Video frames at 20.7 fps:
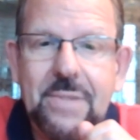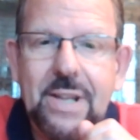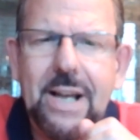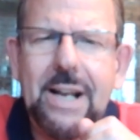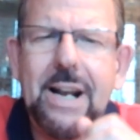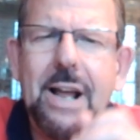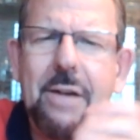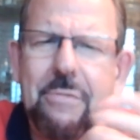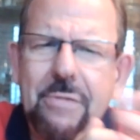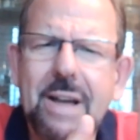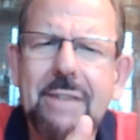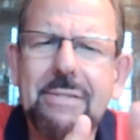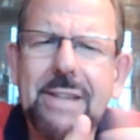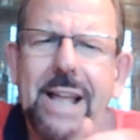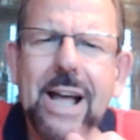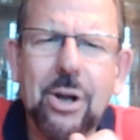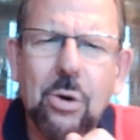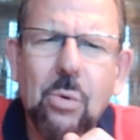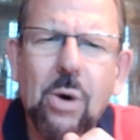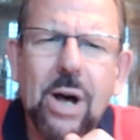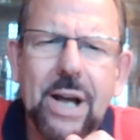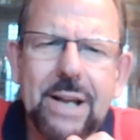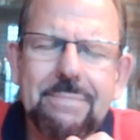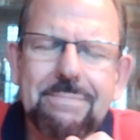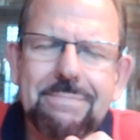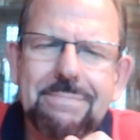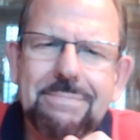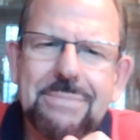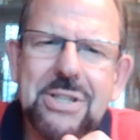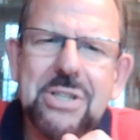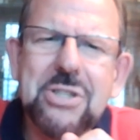And I found that quite
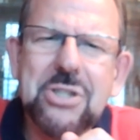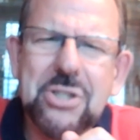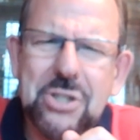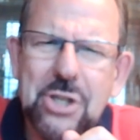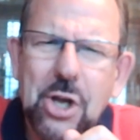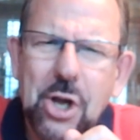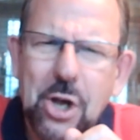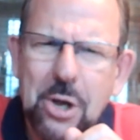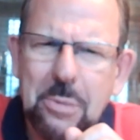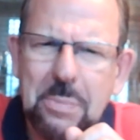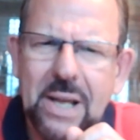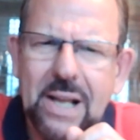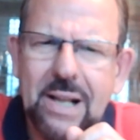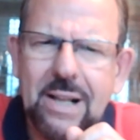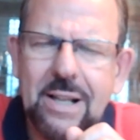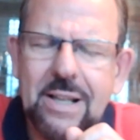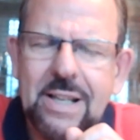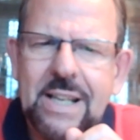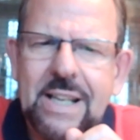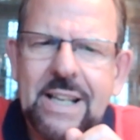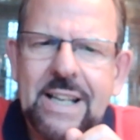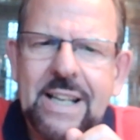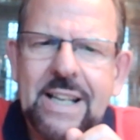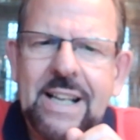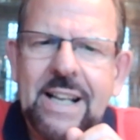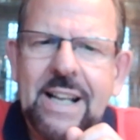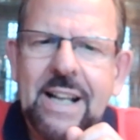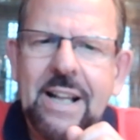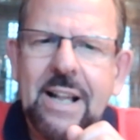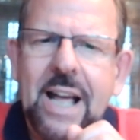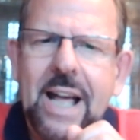disturbing.
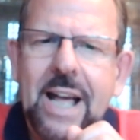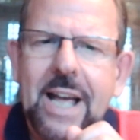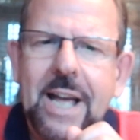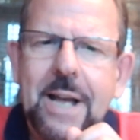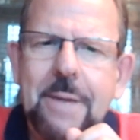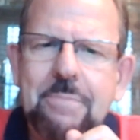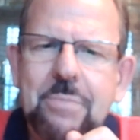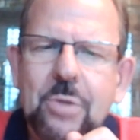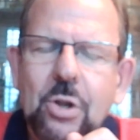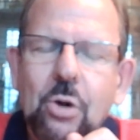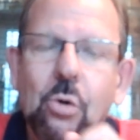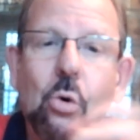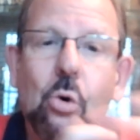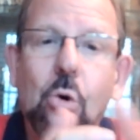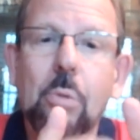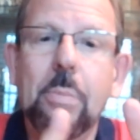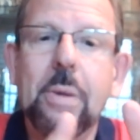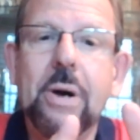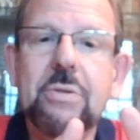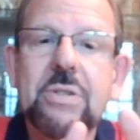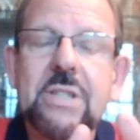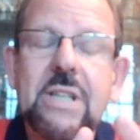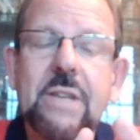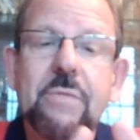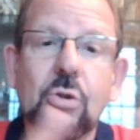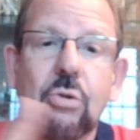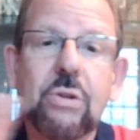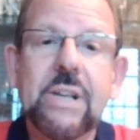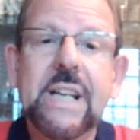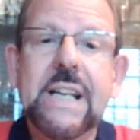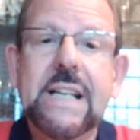But almost, if
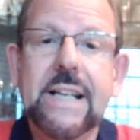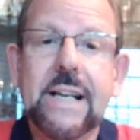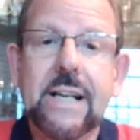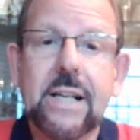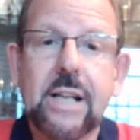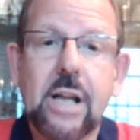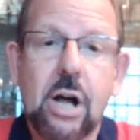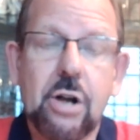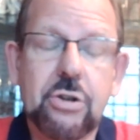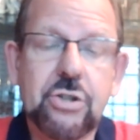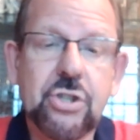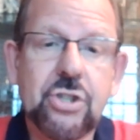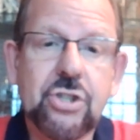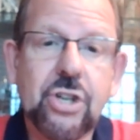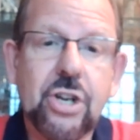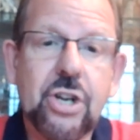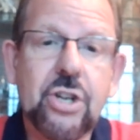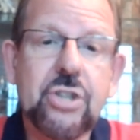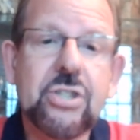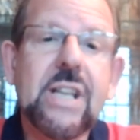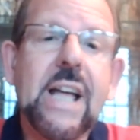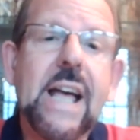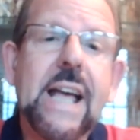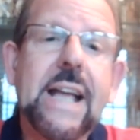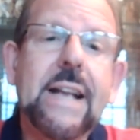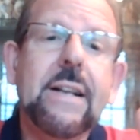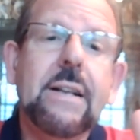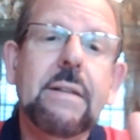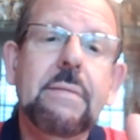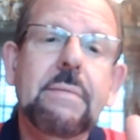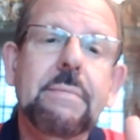you're leading a larger church, that
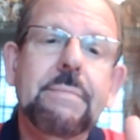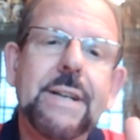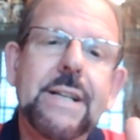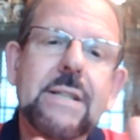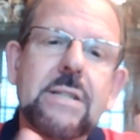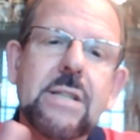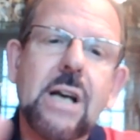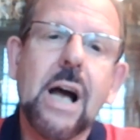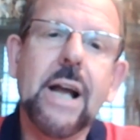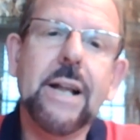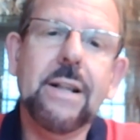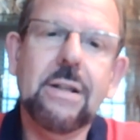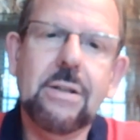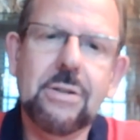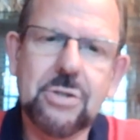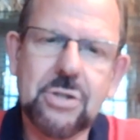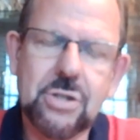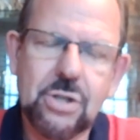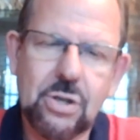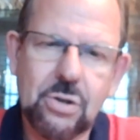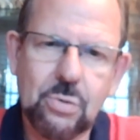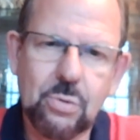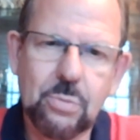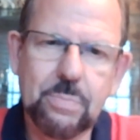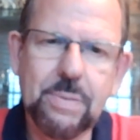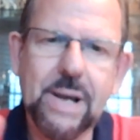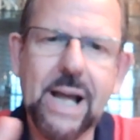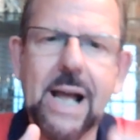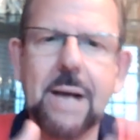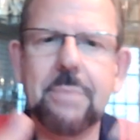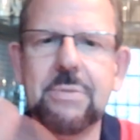entitles you
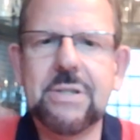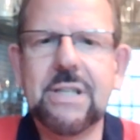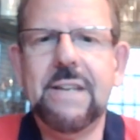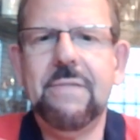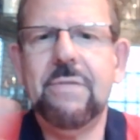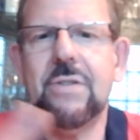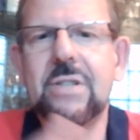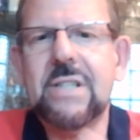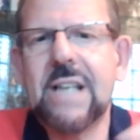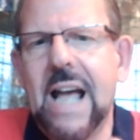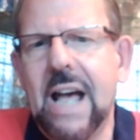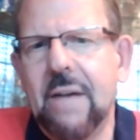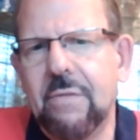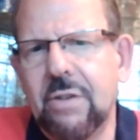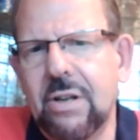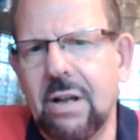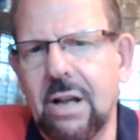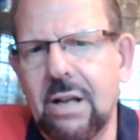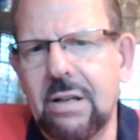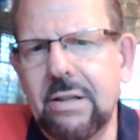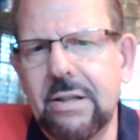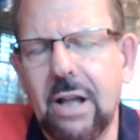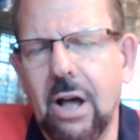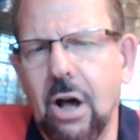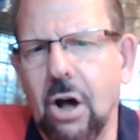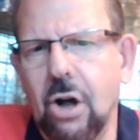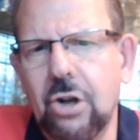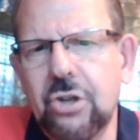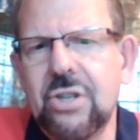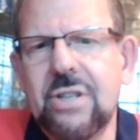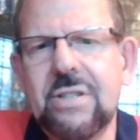perhaps even to have a
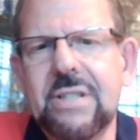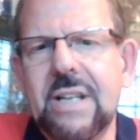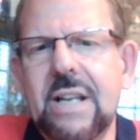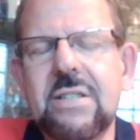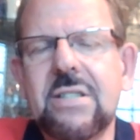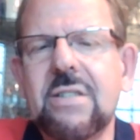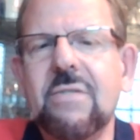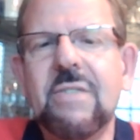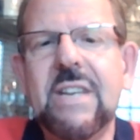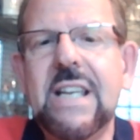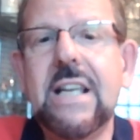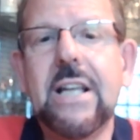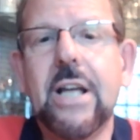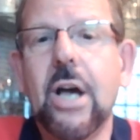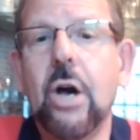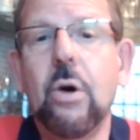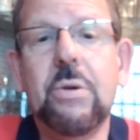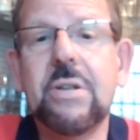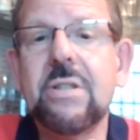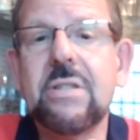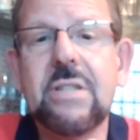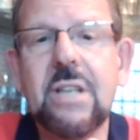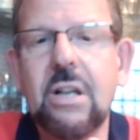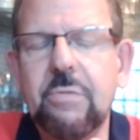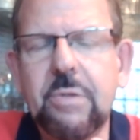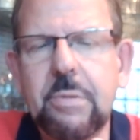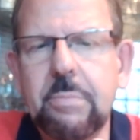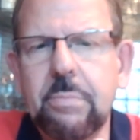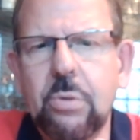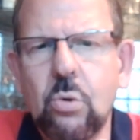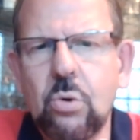larger sense of ego and
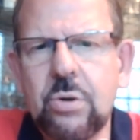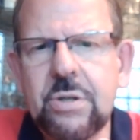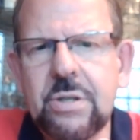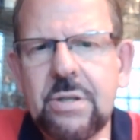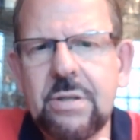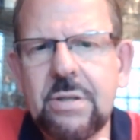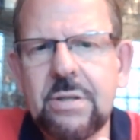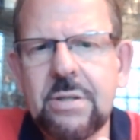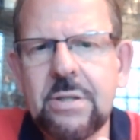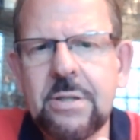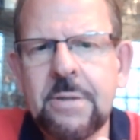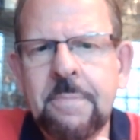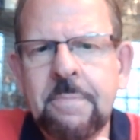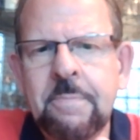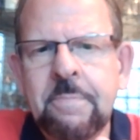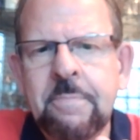self-importance.